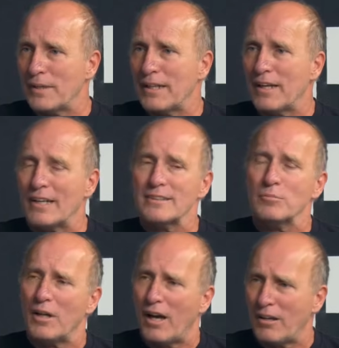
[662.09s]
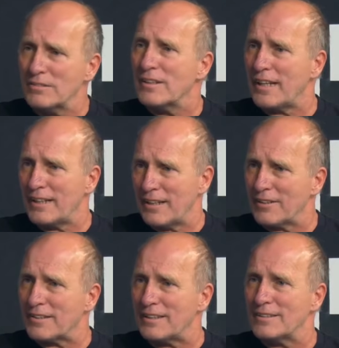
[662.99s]
down." I said, "Well, I'll take care
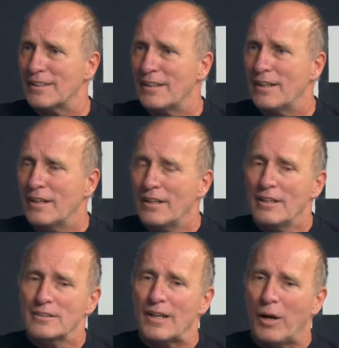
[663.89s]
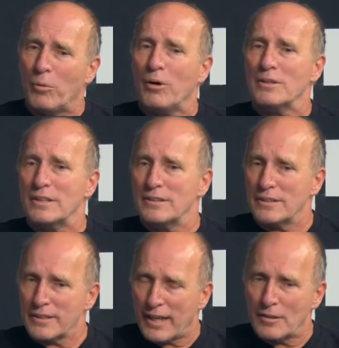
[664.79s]
of this." So I walked
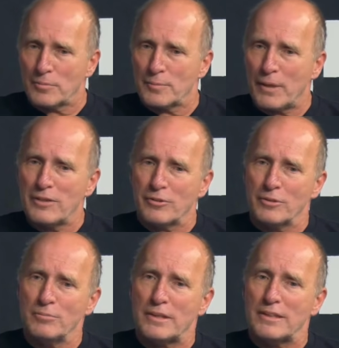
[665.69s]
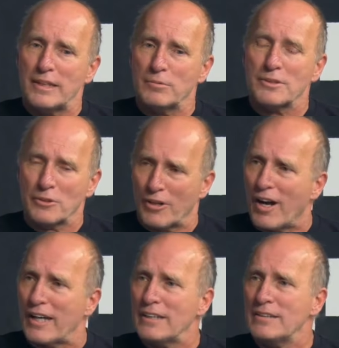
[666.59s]
into Caleb's bedroom, and he was
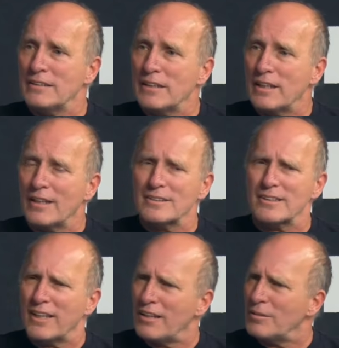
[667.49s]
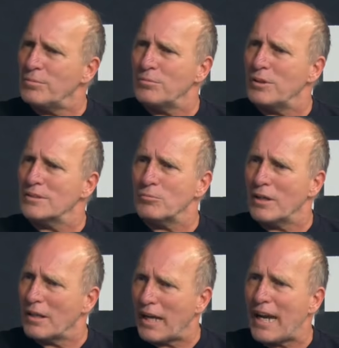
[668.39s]
crying. And I said, "Caleb, what
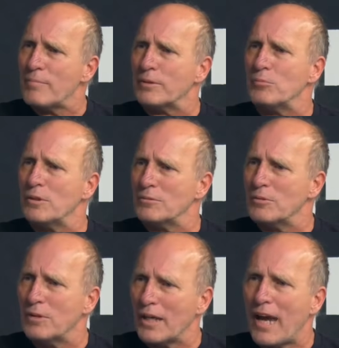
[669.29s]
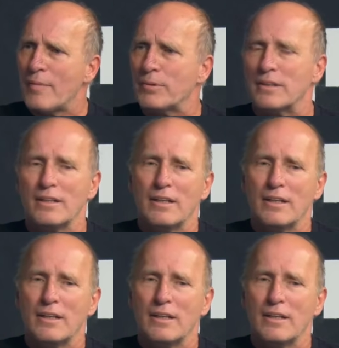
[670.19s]
happened? What happened?"